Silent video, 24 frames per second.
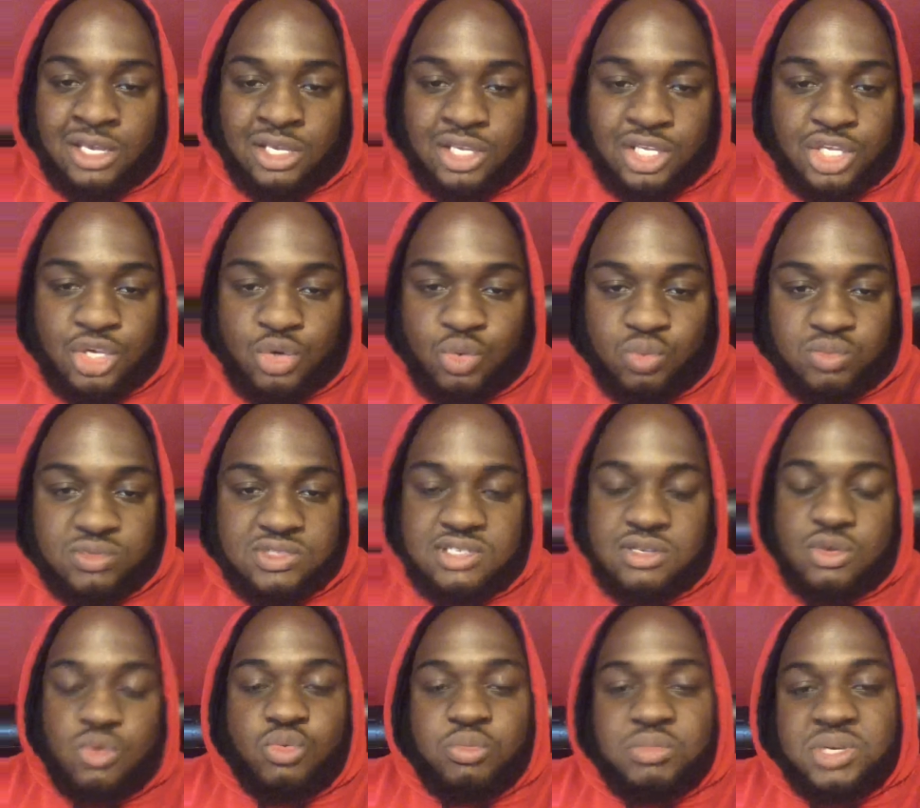
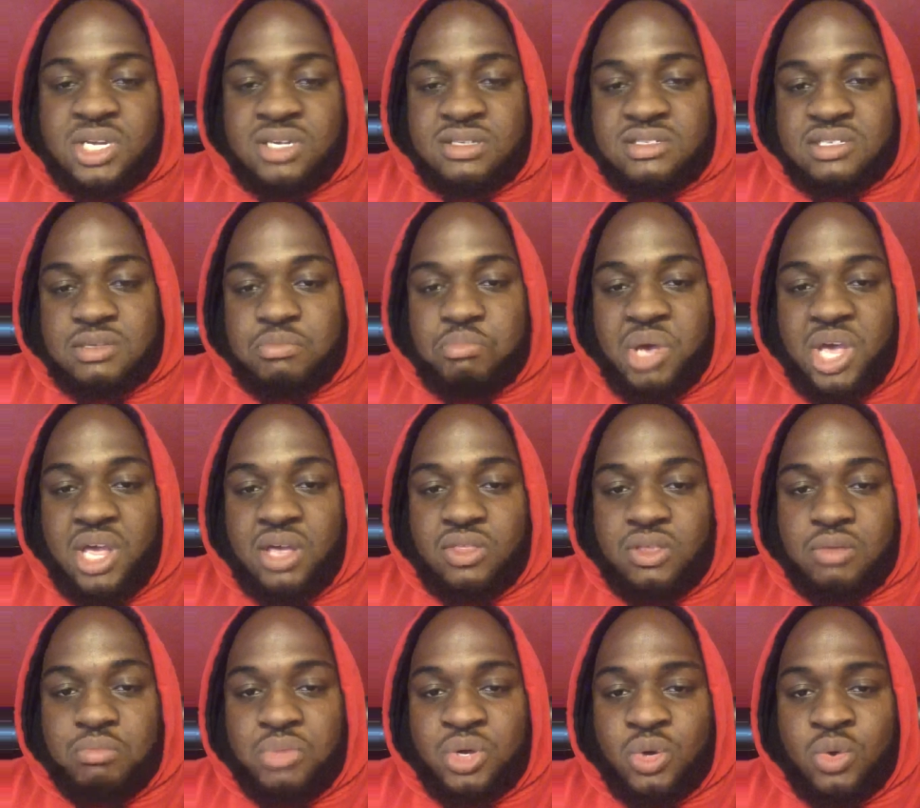YouTube doesn't pay
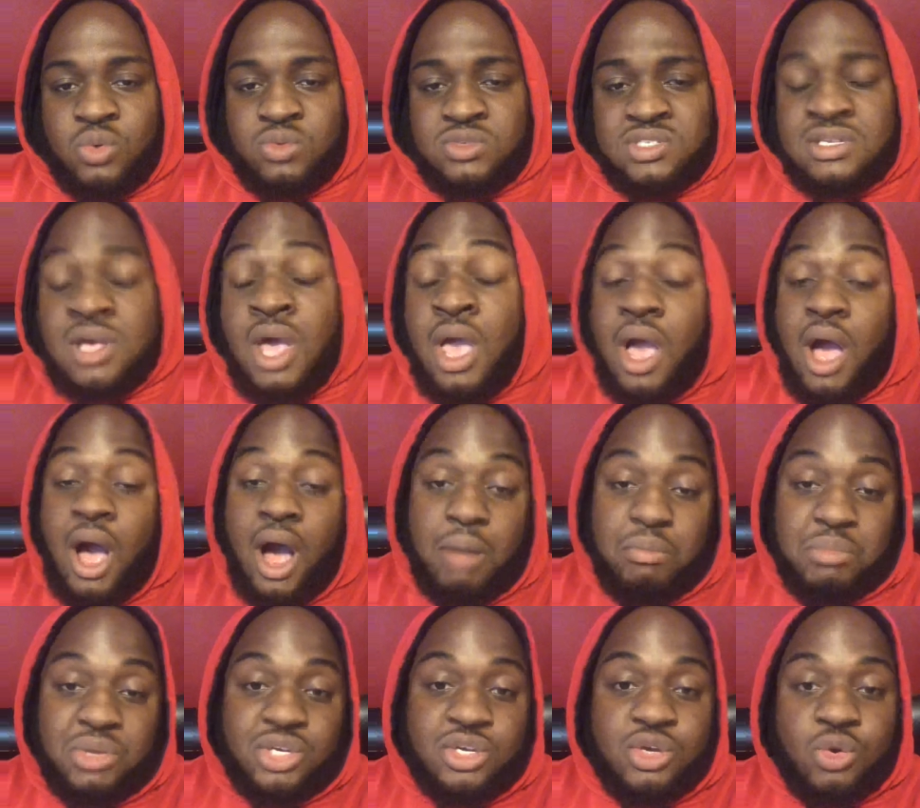the bills.
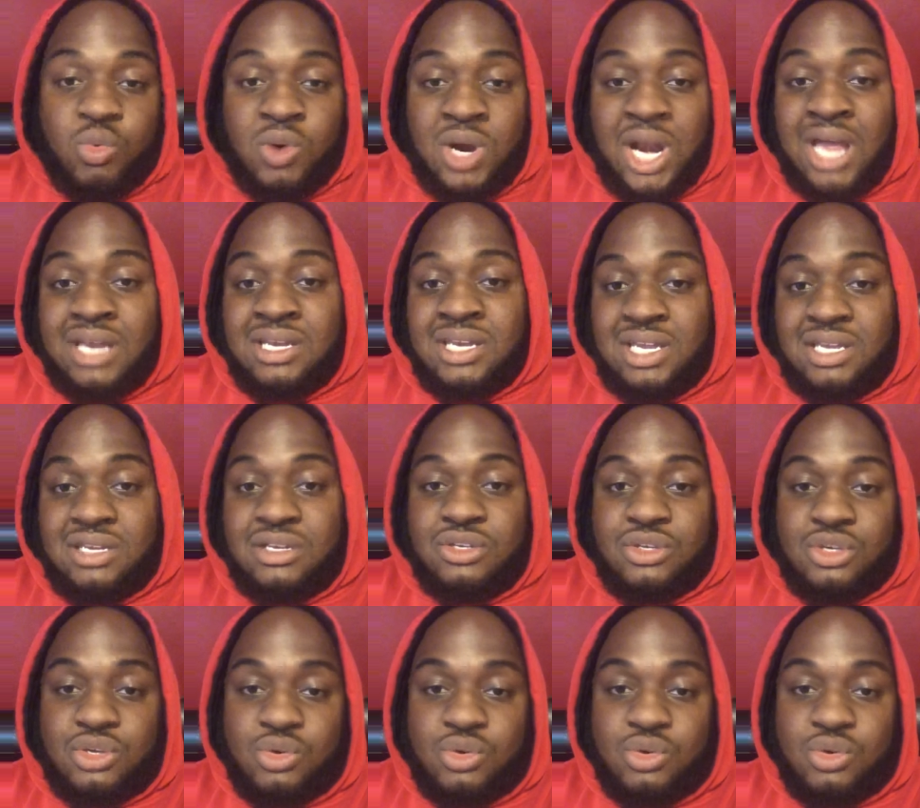I'm gonna do what I need